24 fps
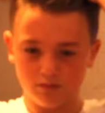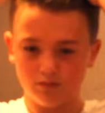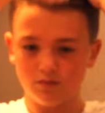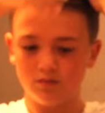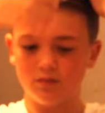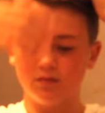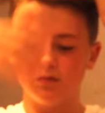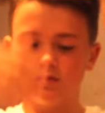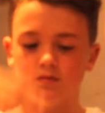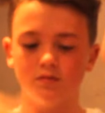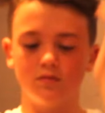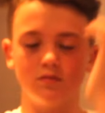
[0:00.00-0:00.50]

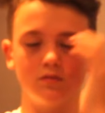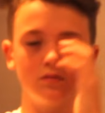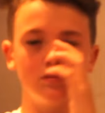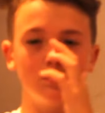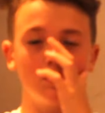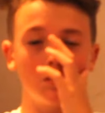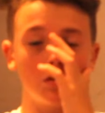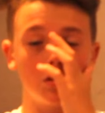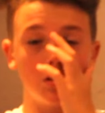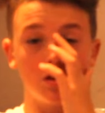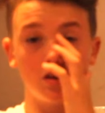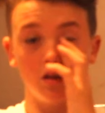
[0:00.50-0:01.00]

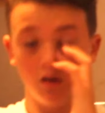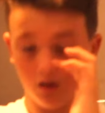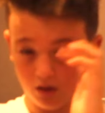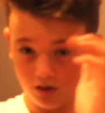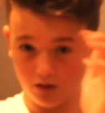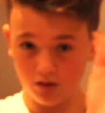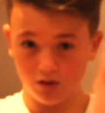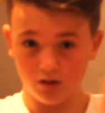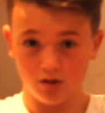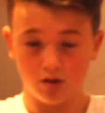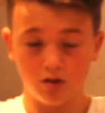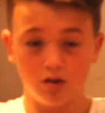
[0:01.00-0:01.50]

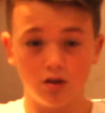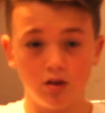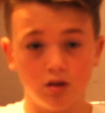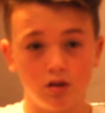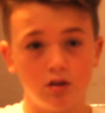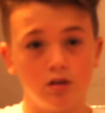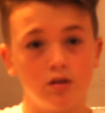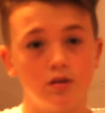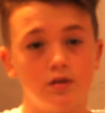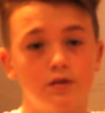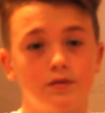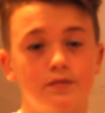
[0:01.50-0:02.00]

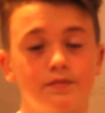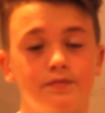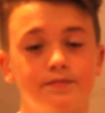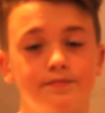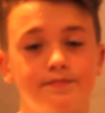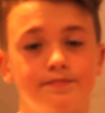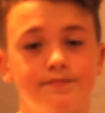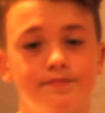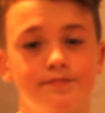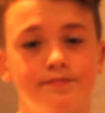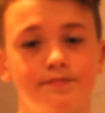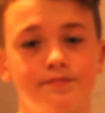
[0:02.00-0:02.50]

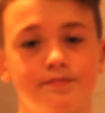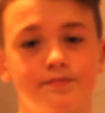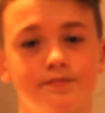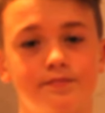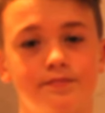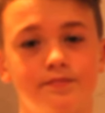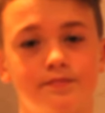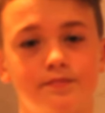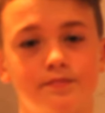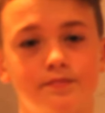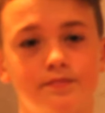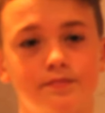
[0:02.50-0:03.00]

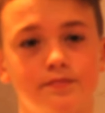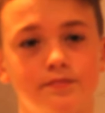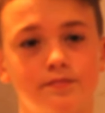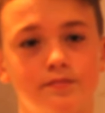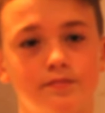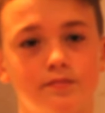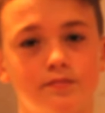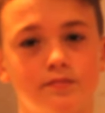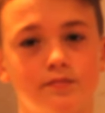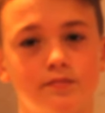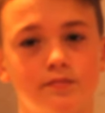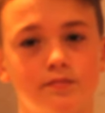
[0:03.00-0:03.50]

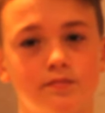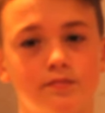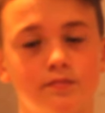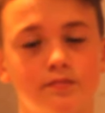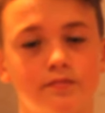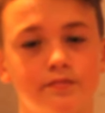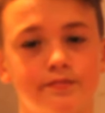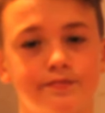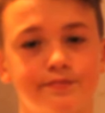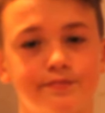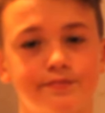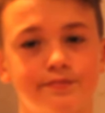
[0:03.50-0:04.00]

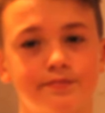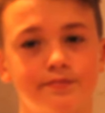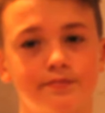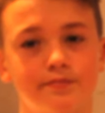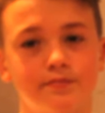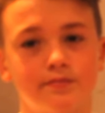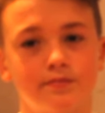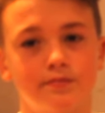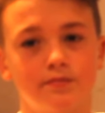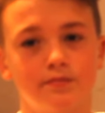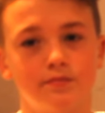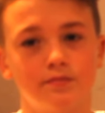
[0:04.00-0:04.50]

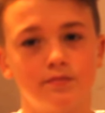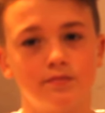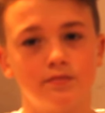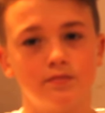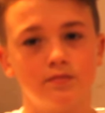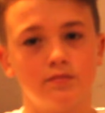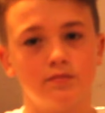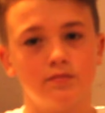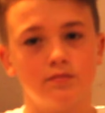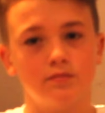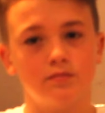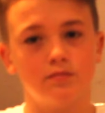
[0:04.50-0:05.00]

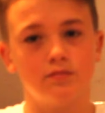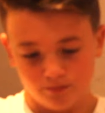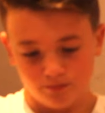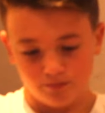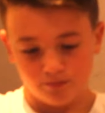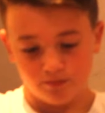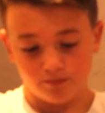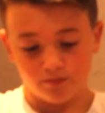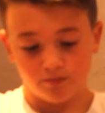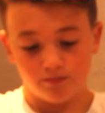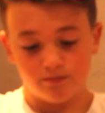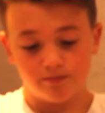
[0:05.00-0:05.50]

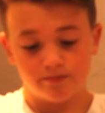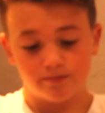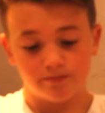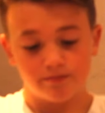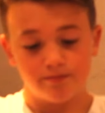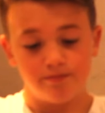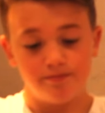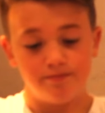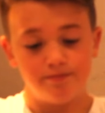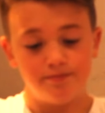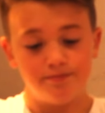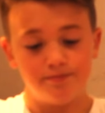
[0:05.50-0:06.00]

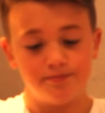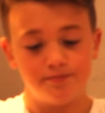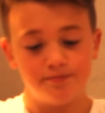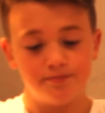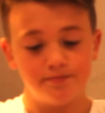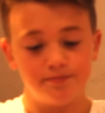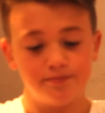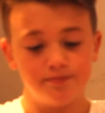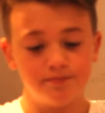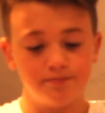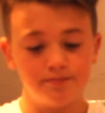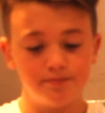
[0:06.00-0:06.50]

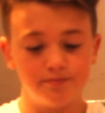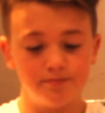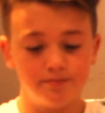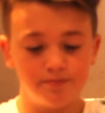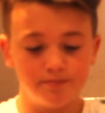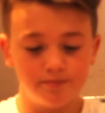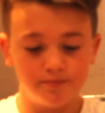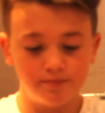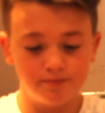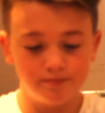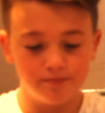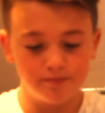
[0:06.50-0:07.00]

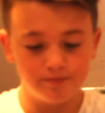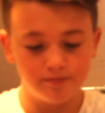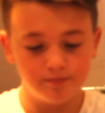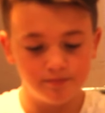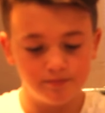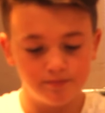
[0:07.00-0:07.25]
[no speech]